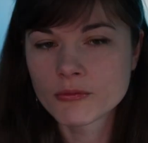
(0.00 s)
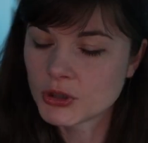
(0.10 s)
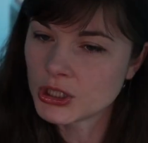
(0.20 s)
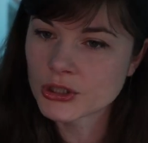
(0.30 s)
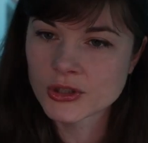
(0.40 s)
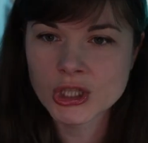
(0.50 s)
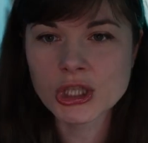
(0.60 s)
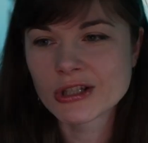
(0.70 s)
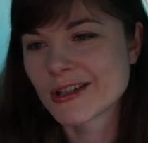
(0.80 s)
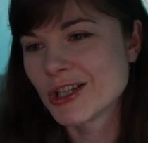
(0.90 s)
Here's
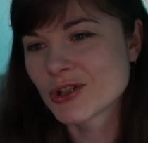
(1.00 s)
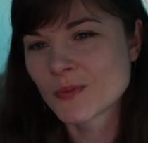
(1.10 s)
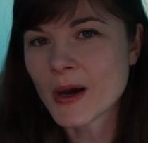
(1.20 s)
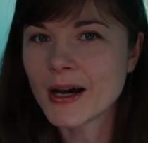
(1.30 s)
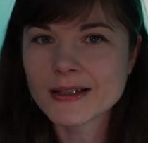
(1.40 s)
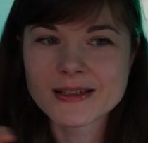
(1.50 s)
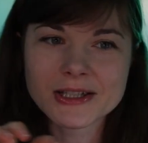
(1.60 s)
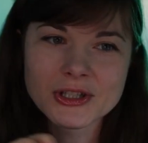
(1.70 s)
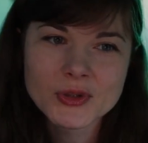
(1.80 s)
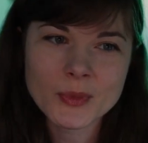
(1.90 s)
good, here's bad,
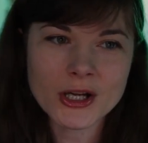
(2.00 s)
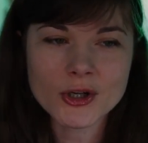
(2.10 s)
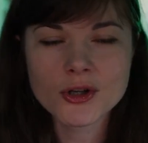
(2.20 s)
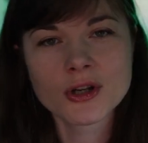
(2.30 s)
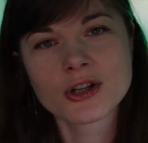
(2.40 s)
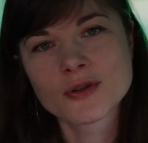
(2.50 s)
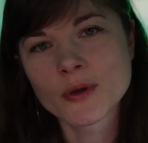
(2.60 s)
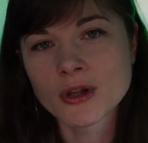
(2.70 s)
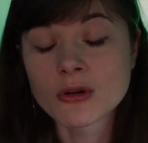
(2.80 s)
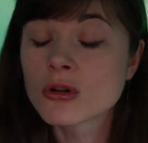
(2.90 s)
here's better, here's
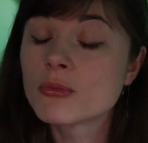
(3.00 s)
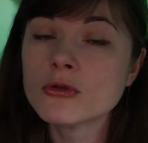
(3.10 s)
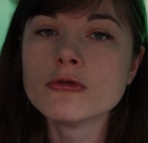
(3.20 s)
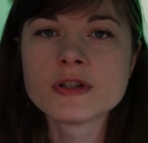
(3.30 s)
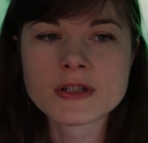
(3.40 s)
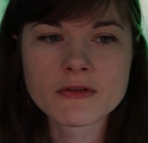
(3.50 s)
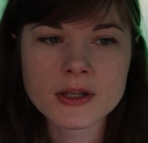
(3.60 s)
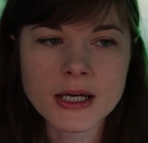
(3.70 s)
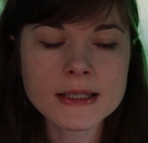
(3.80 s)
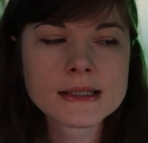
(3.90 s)
what can you improve and stuff
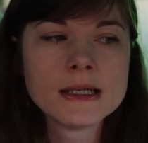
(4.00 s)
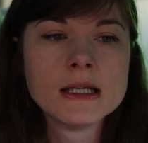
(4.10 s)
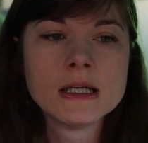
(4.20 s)
like that.